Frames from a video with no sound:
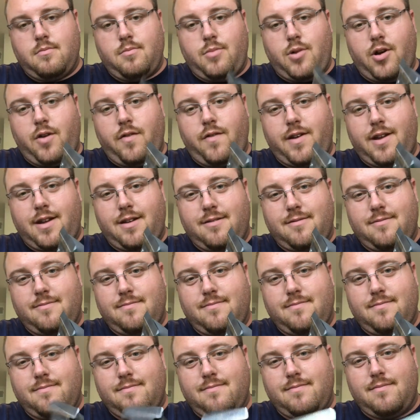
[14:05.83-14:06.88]
Perfect.
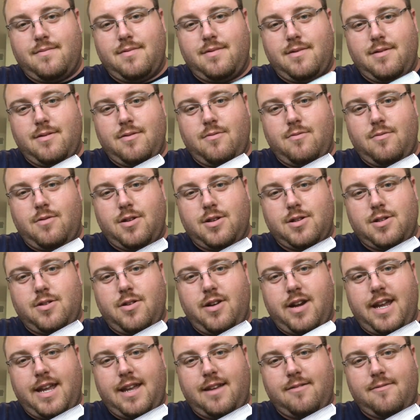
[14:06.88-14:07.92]
Works
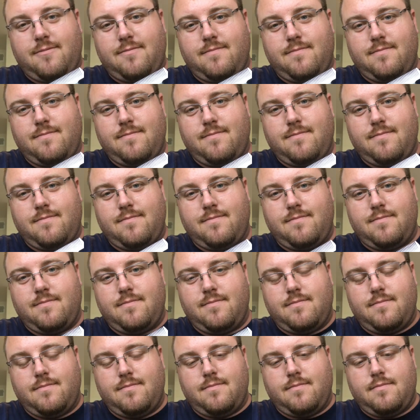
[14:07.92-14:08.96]
great.
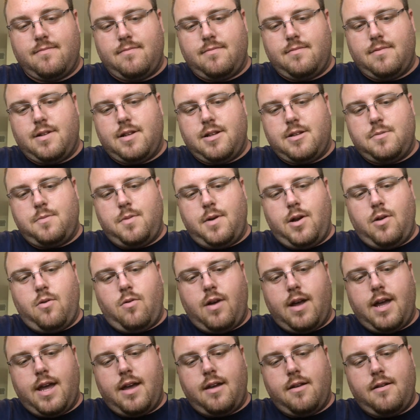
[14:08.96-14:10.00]
It's pretty
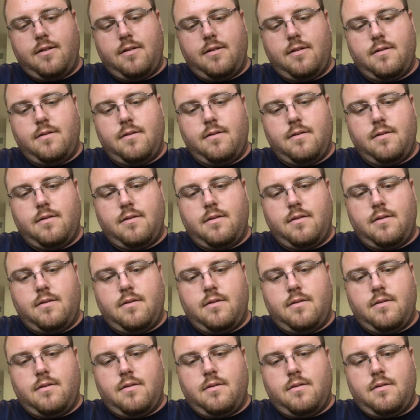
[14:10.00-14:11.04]
quiet,
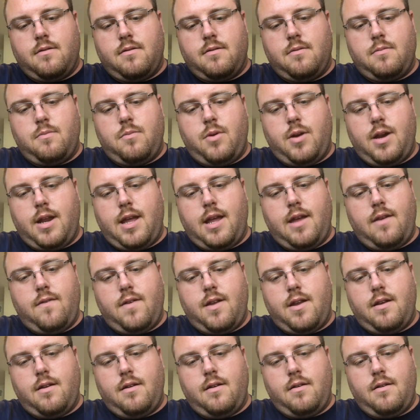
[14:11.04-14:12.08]
pretty
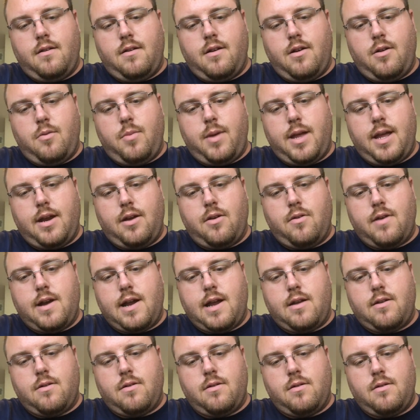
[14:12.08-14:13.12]
even, no banging
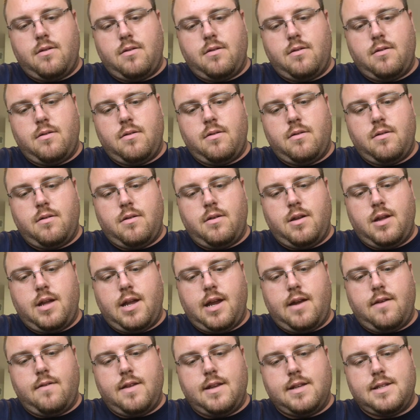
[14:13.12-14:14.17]
around.
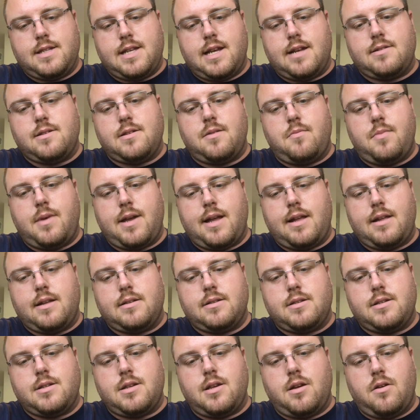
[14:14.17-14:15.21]
Everything sounds in
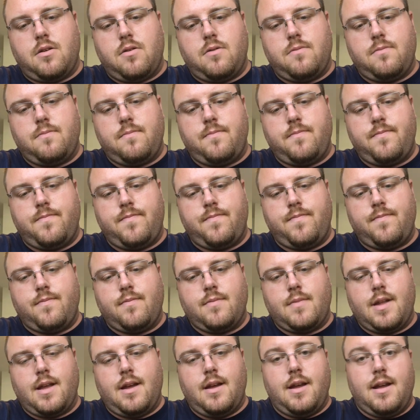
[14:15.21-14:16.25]
balance, so
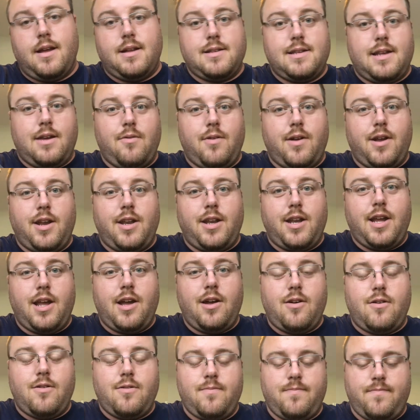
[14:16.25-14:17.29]
they were good to
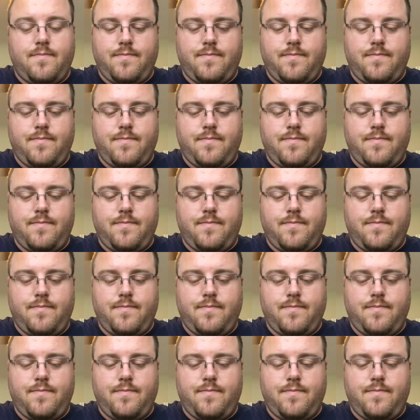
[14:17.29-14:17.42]
go.